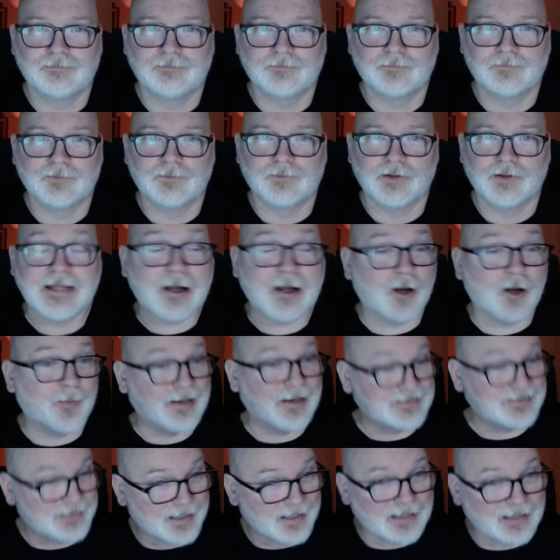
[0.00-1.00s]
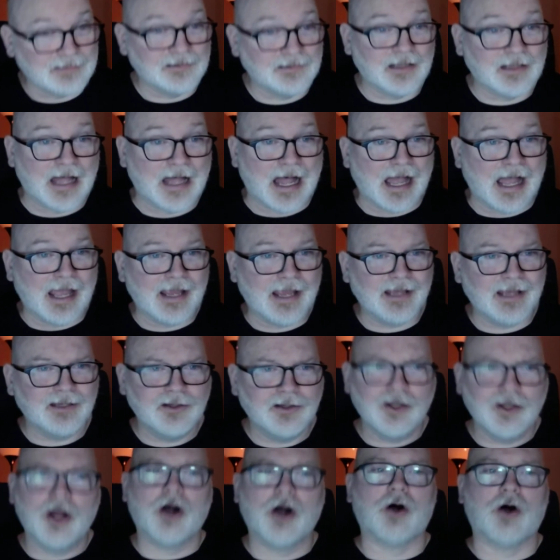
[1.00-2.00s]
Now, am I saying lie?
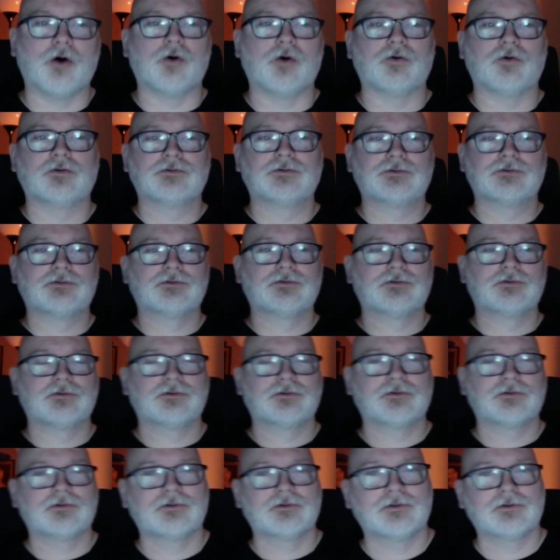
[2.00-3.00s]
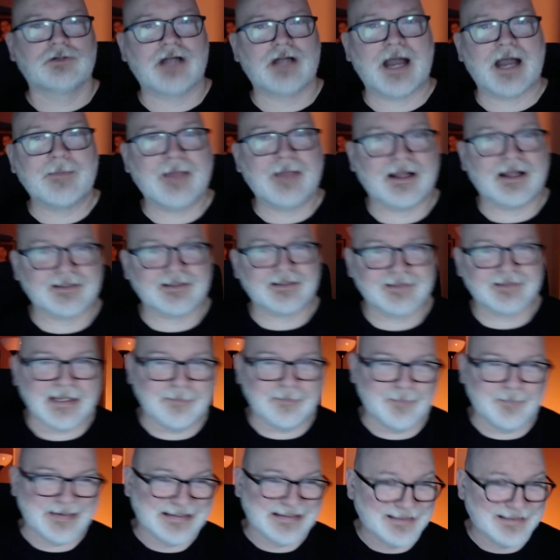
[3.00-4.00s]
No. I'm not saying
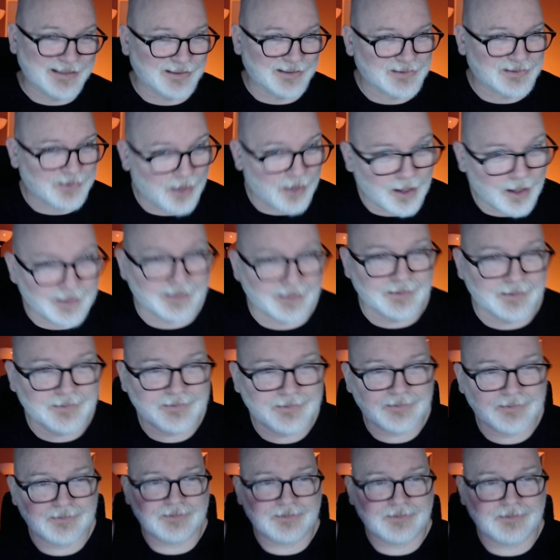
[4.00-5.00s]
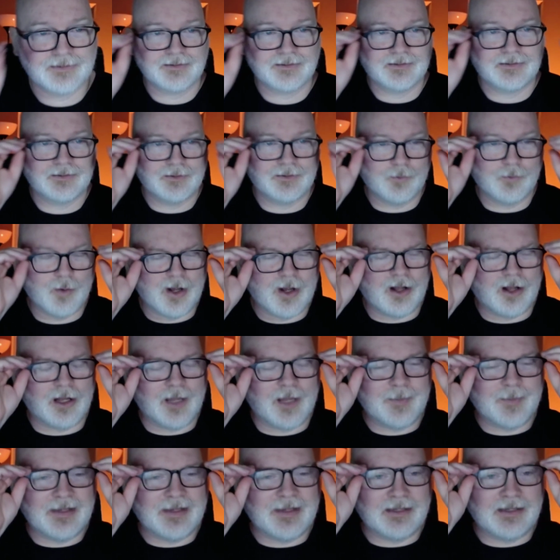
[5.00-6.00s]
be dishonest. Well, I
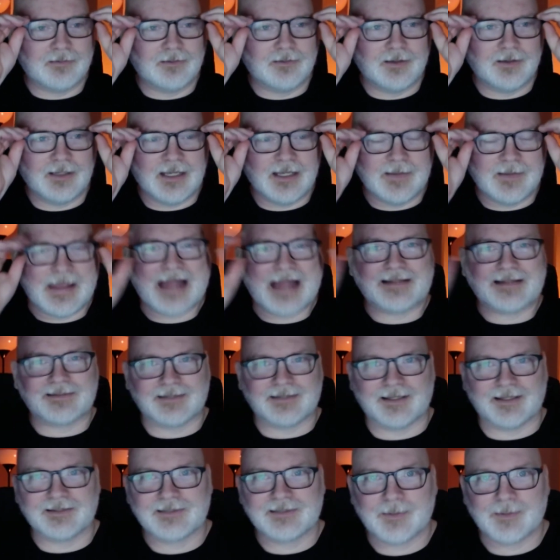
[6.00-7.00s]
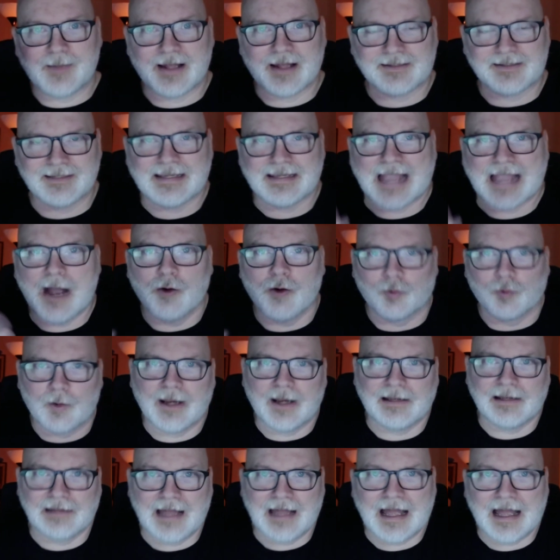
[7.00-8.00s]
mean, in that sense, I'm not saying
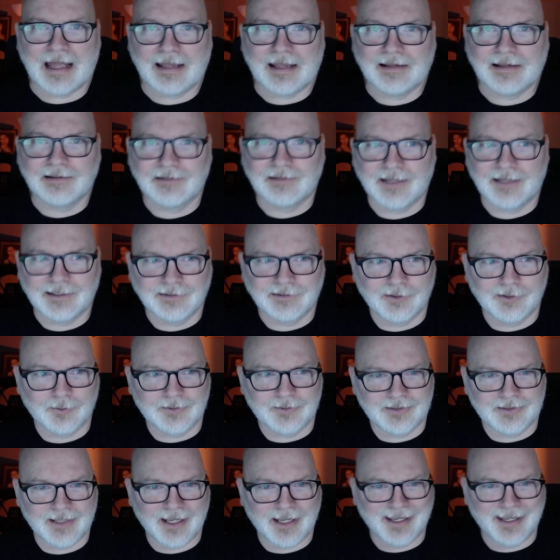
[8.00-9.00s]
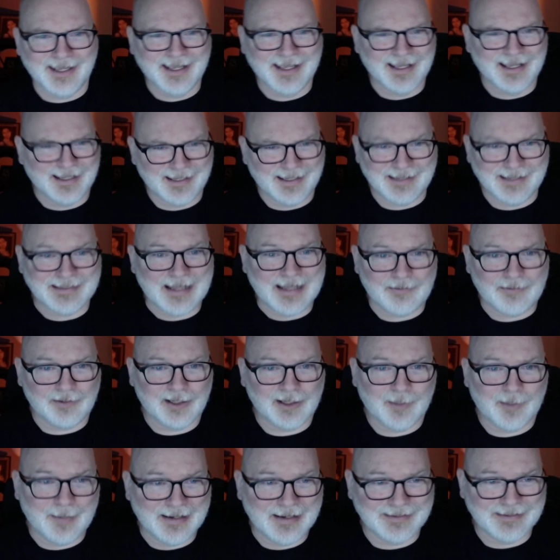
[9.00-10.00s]
outright lie. Like, don't say he's having an
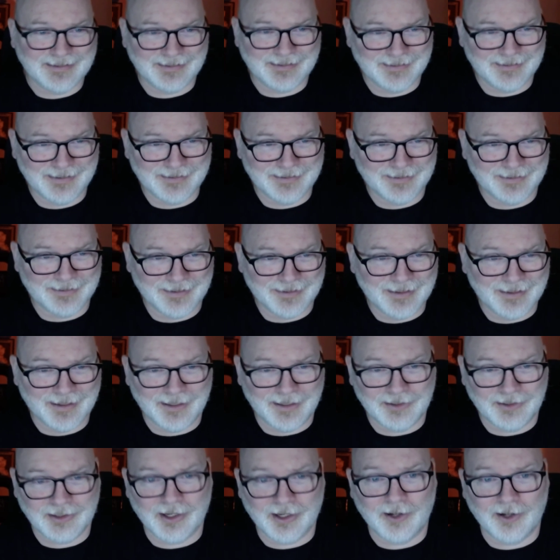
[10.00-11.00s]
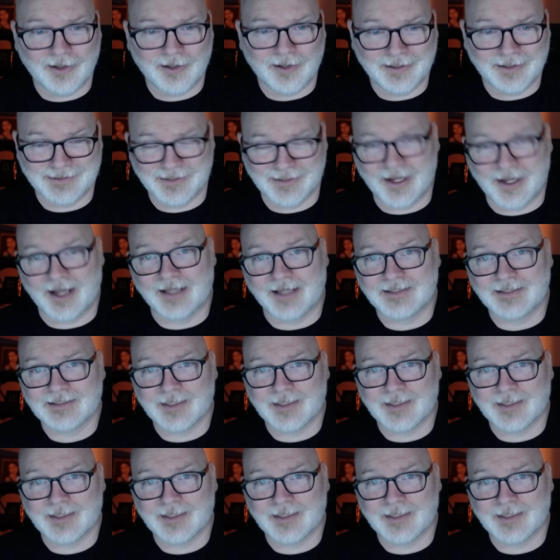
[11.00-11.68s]
amazing season in the NHL and he's not.